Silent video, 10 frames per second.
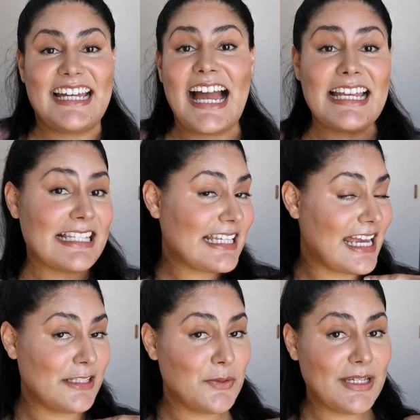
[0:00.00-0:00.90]
Guys,
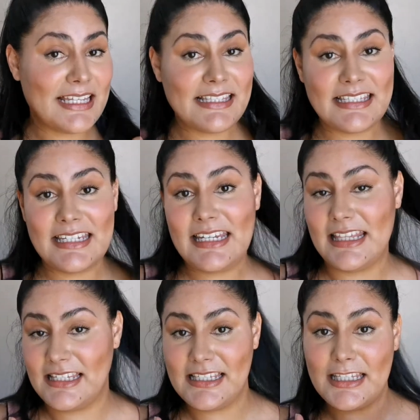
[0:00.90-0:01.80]
as you can see,
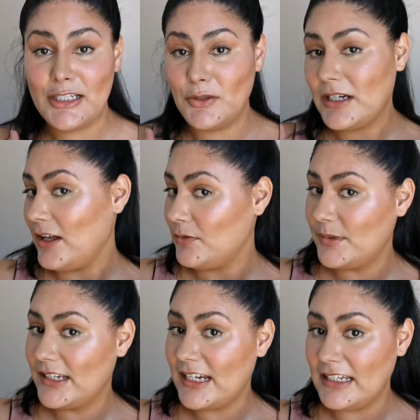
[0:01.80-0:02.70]
this is the look I'll
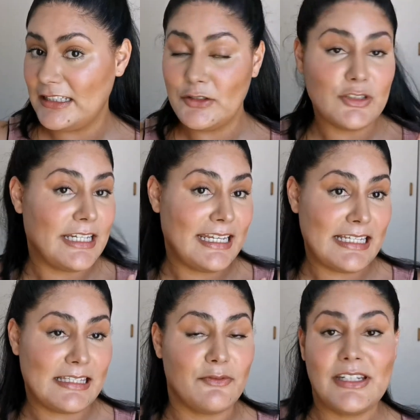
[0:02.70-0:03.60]
be creating today.
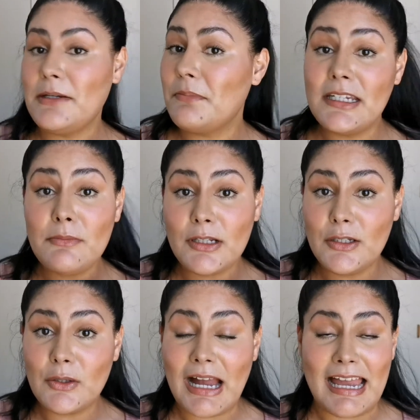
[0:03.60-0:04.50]
It's a very minimal
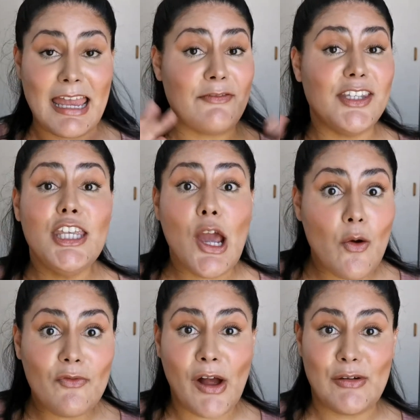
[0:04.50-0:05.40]
look. I have
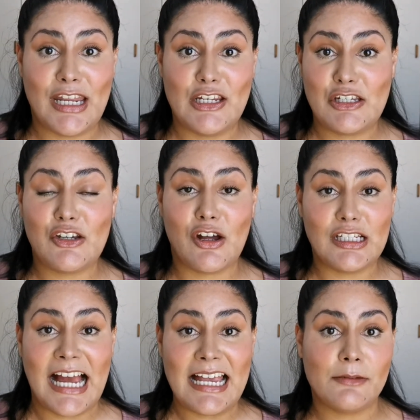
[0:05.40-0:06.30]
no foundation on,
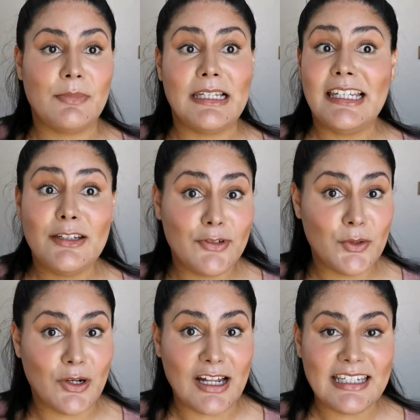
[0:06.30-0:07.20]
guys, believe it
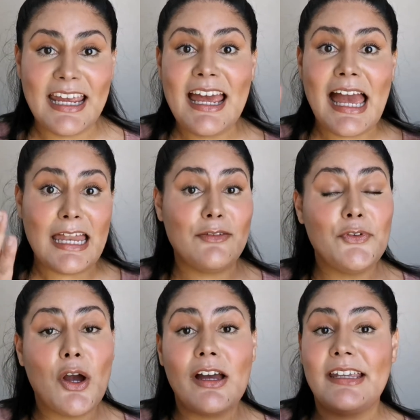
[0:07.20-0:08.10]
or not. And if
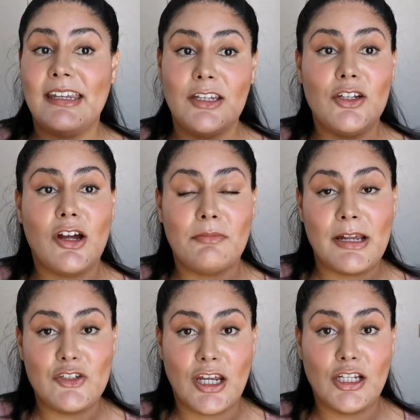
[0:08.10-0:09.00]
you are a regular on
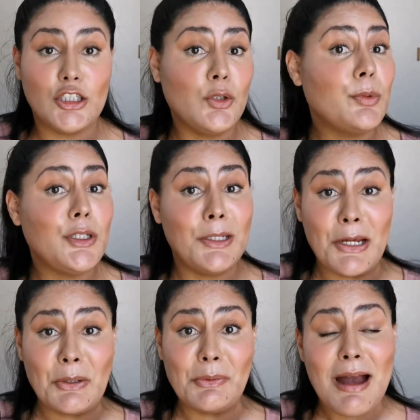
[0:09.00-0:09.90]
my channel, you would
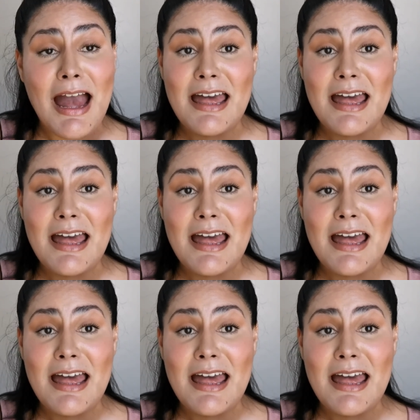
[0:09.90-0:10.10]
know